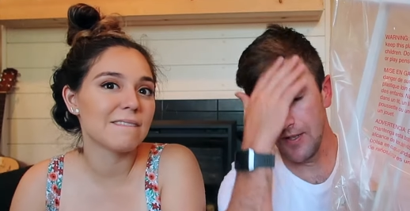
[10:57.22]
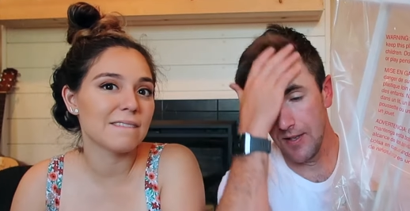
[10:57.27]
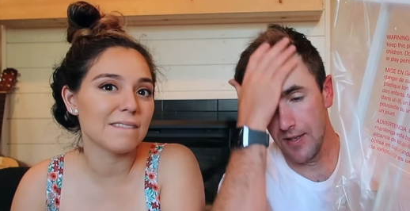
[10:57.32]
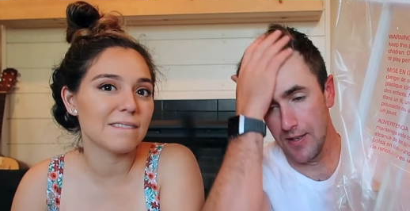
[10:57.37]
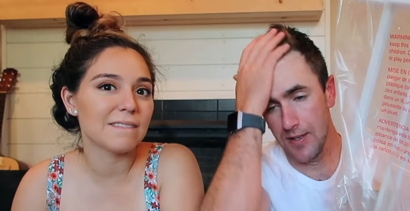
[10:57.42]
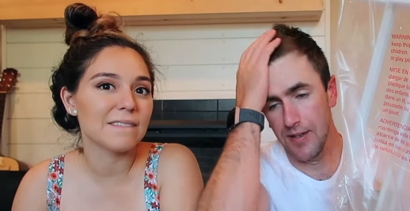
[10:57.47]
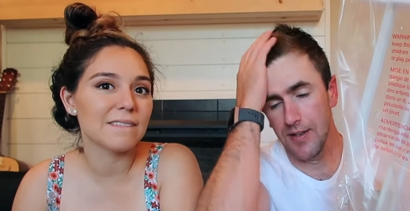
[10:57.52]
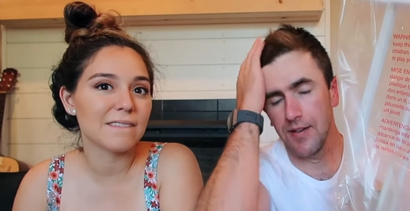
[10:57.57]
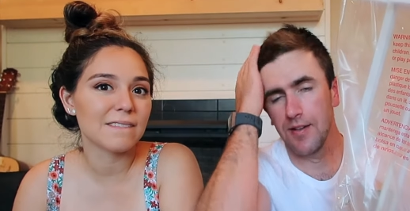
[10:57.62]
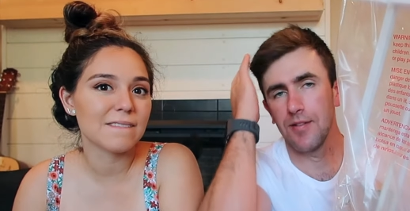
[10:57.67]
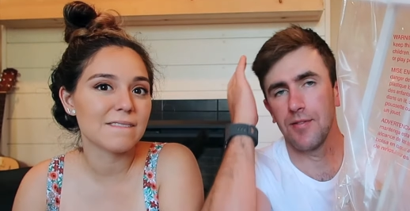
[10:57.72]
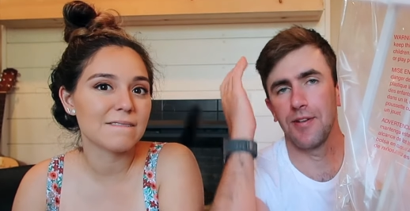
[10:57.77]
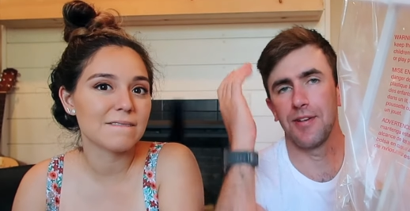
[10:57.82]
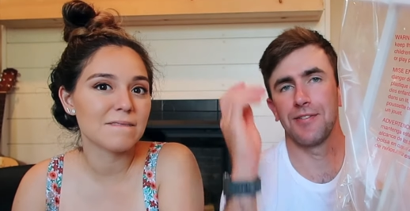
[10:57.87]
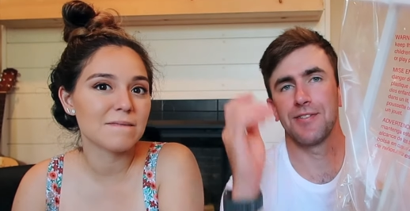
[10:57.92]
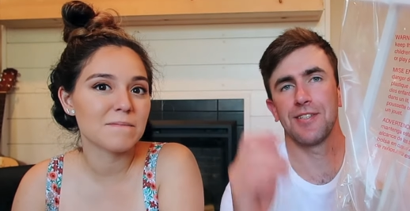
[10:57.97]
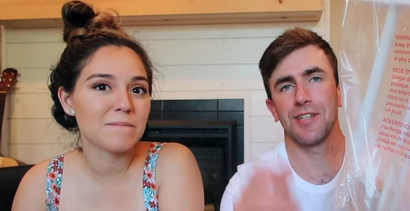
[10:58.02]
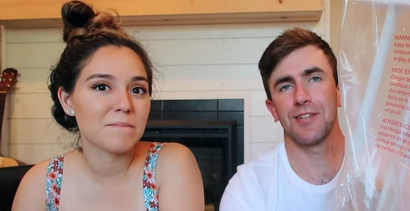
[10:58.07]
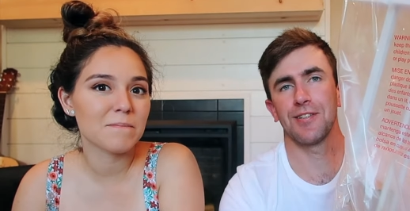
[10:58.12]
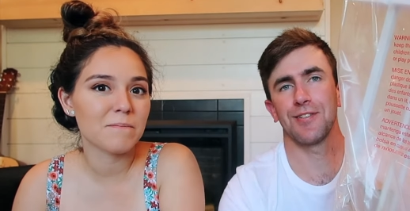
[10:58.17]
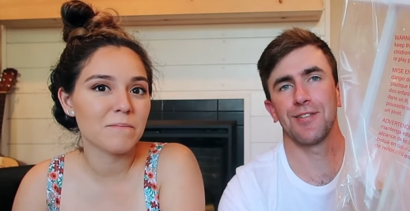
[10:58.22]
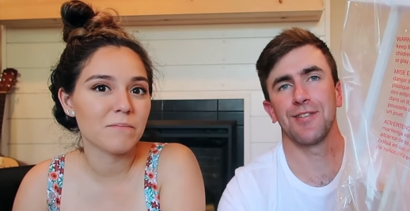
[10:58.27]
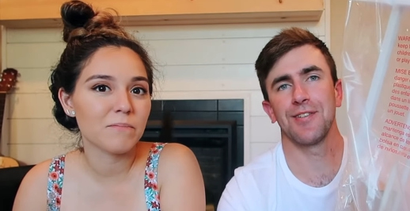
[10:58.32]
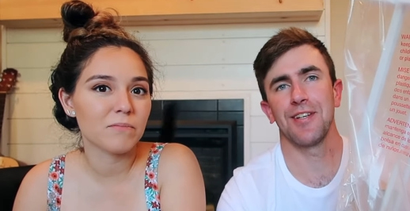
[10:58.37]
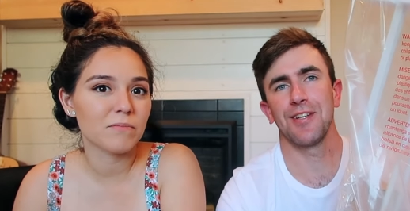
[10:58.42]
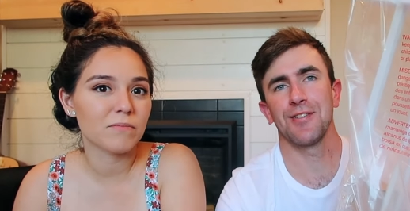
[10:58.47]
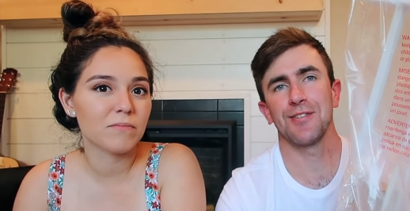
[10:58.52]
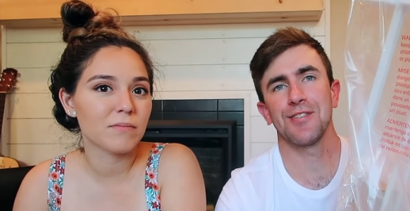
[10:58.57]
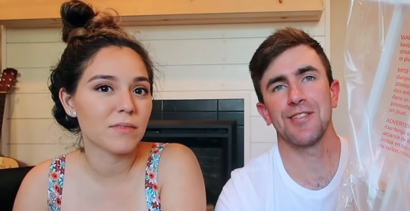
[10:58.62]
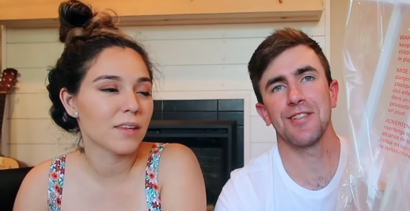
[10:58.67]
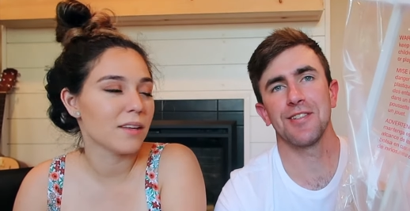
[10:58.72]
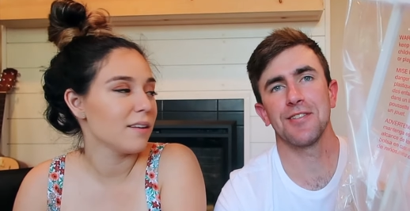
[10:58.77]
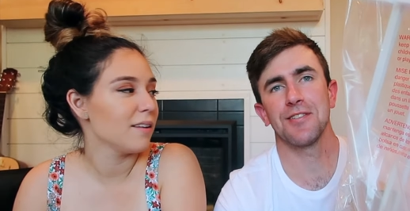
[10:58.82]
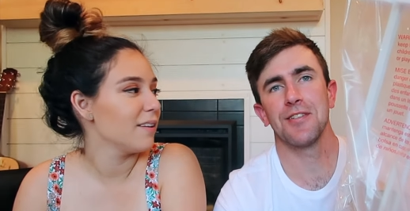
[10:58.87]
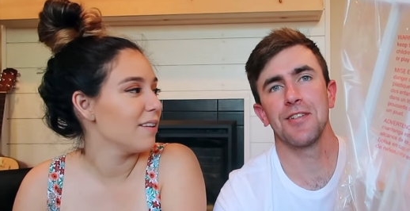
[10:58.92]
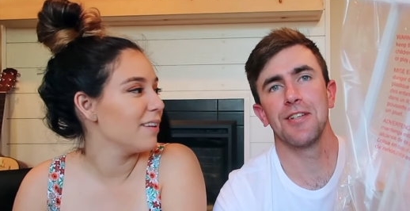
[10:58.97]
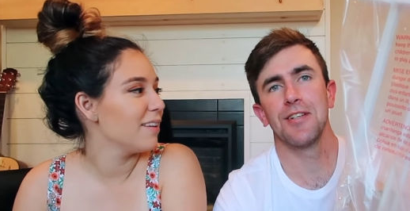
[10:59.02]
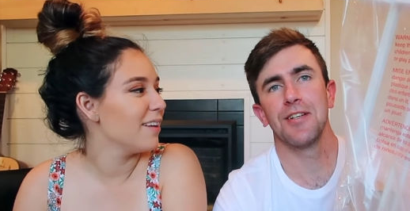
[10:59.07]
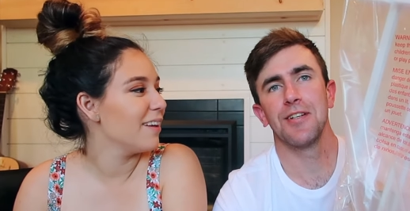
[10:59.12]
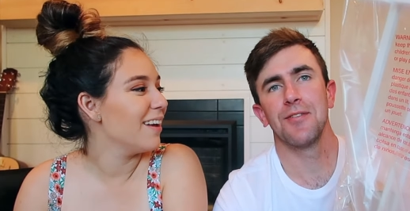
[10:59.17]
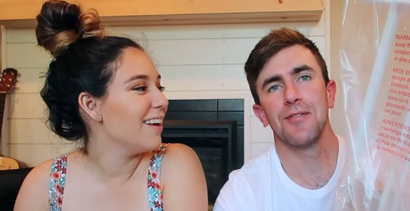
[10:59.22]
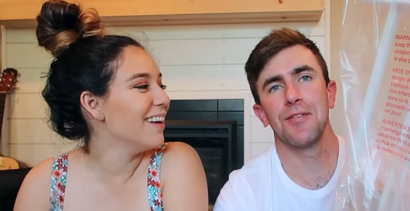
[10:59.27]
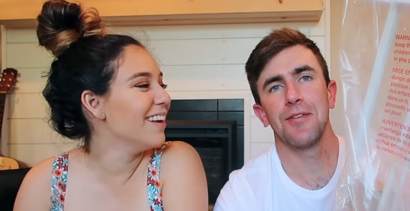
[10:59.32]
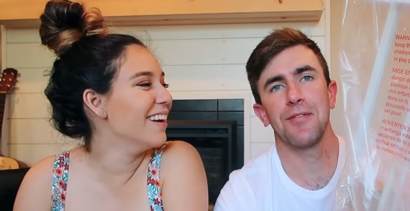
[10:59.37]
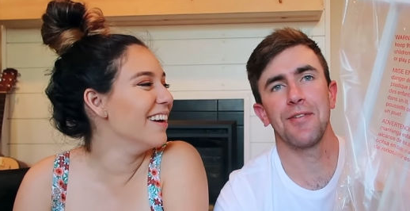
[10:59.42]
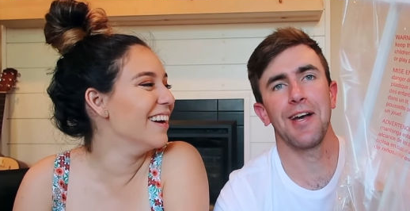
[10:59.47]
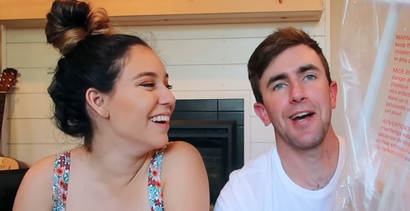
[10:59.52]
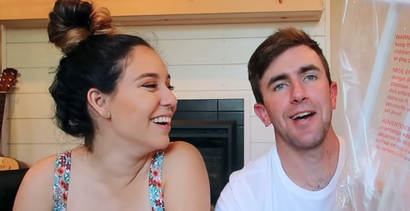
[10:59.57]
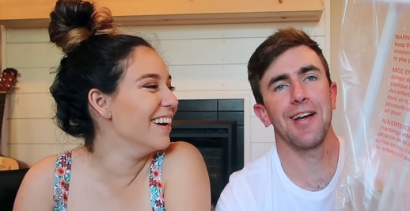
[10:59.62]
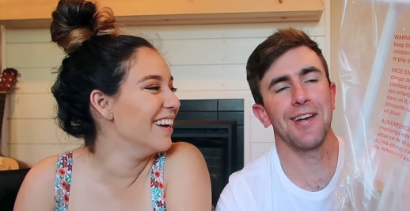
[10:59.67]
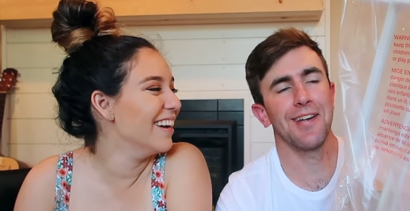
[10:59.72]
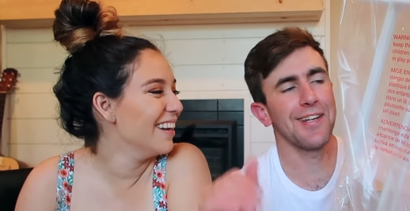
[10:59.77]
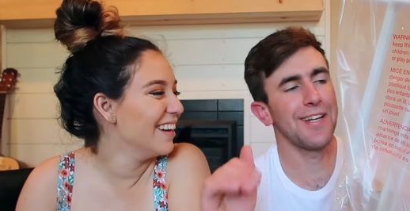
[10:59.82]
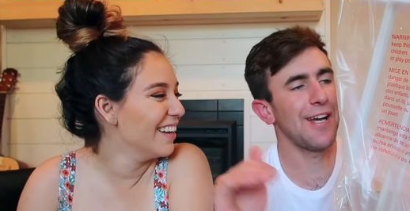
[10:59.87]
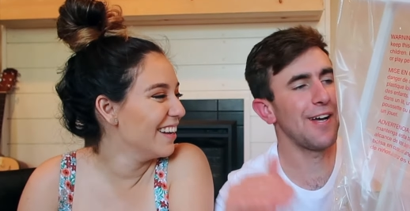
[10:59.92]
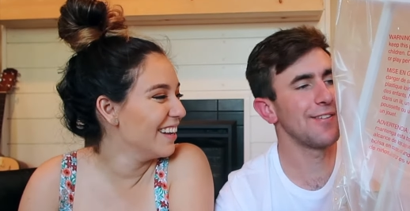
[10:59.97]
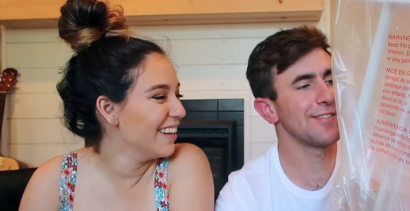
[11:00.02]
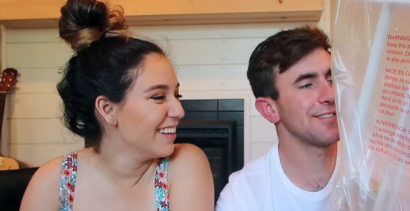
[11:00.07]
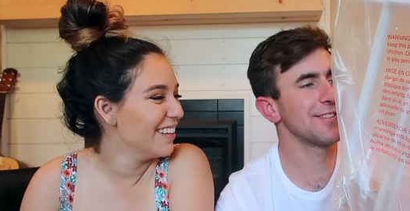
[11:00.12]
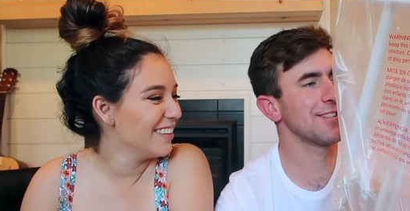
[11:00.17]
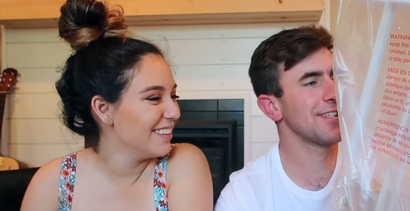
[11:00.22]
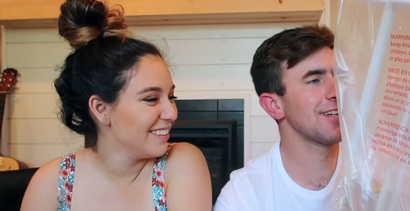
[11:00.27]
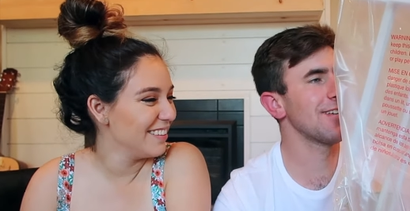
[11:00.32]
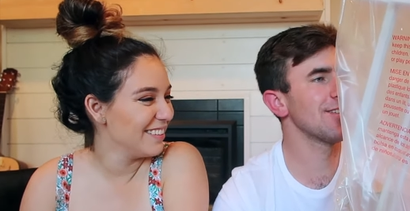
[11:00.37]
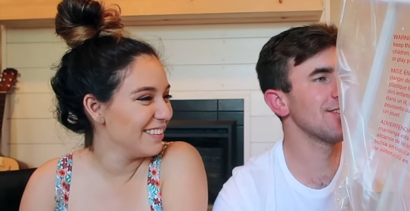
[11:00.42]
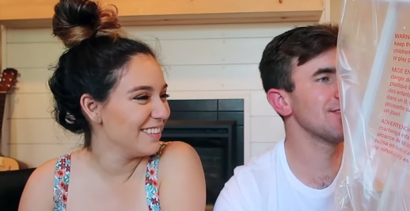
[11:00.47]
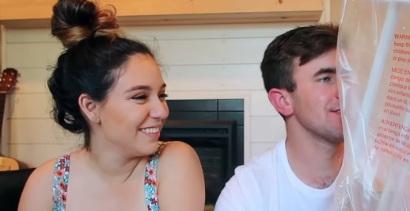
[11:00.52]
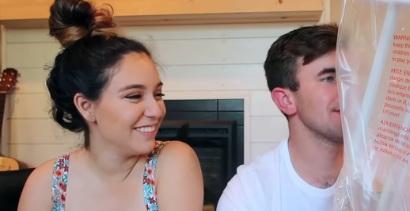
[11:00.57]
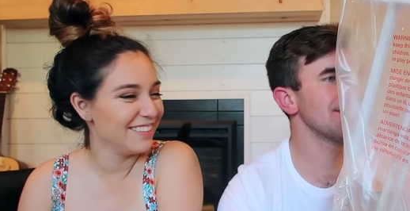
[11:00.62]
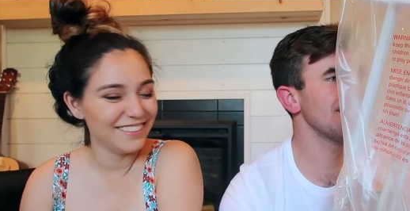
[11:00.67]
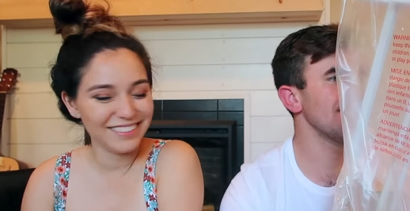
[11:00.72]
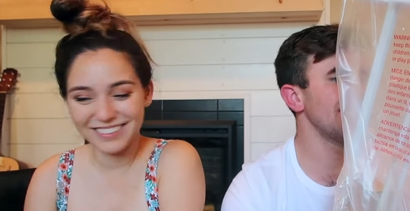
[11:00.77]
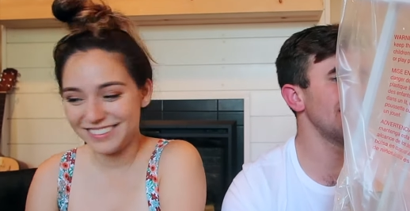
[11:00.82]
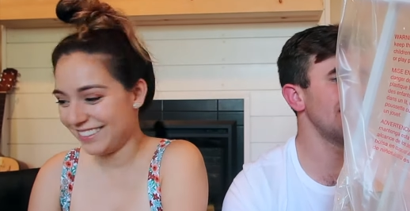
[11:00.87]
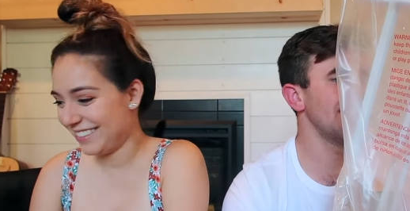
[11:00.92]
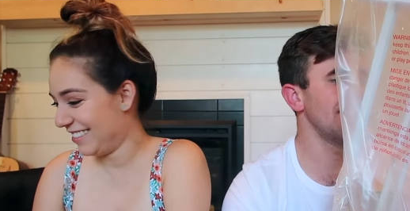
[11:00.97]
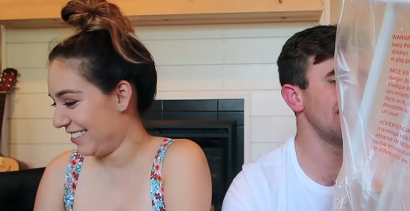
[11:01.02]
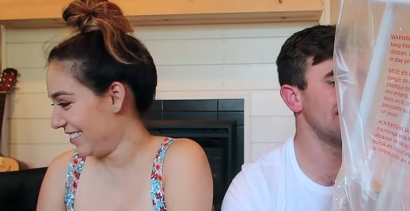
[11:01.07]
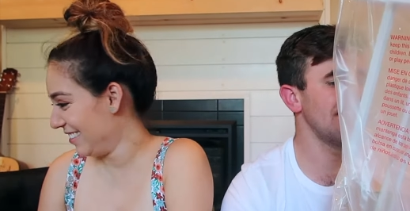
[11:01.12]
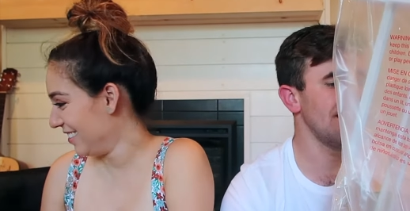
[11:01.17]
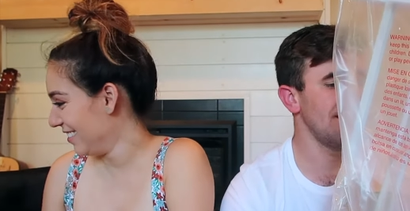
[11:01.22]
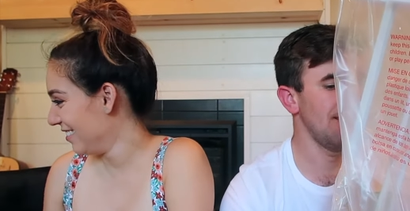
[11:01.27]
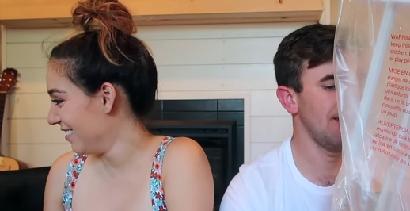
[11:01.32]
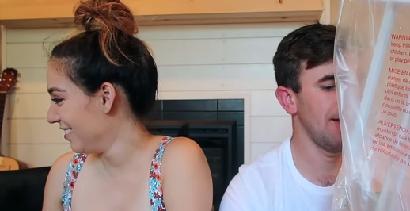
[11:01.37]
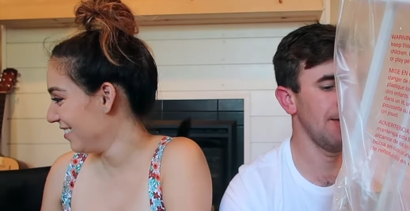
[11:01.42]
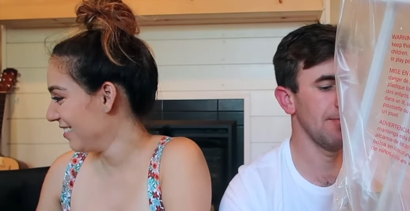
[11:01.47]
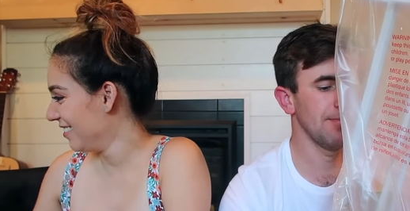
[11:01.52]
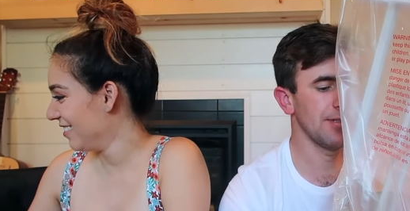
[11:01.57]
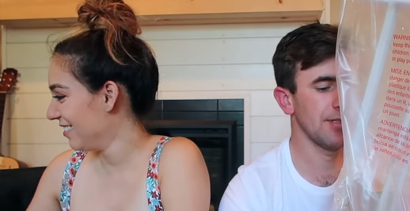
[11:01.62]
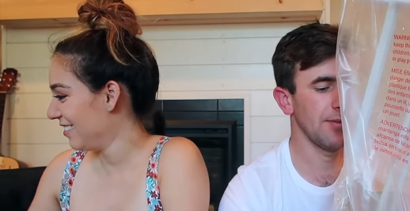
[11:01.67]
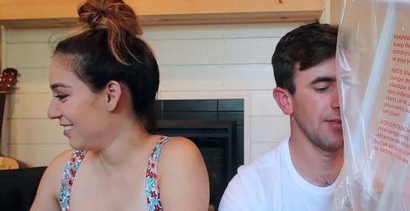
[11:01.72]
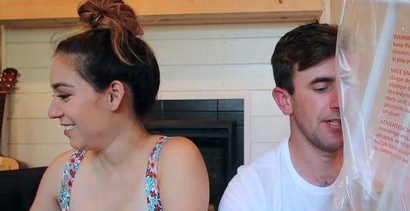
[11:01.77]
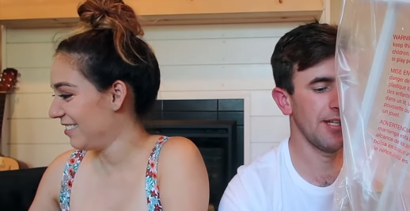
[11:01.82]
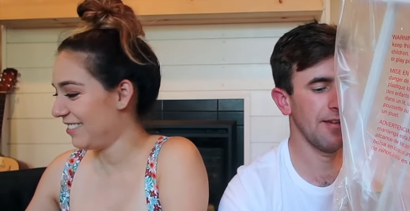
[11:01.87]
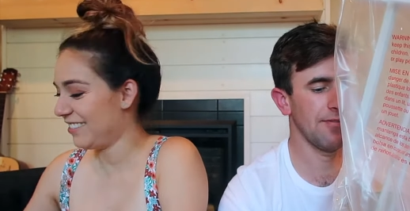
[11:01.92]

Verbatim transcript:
Speaker 1: Mm-hmm. Stairs going downstairs. We've got a downstairs, and um, so we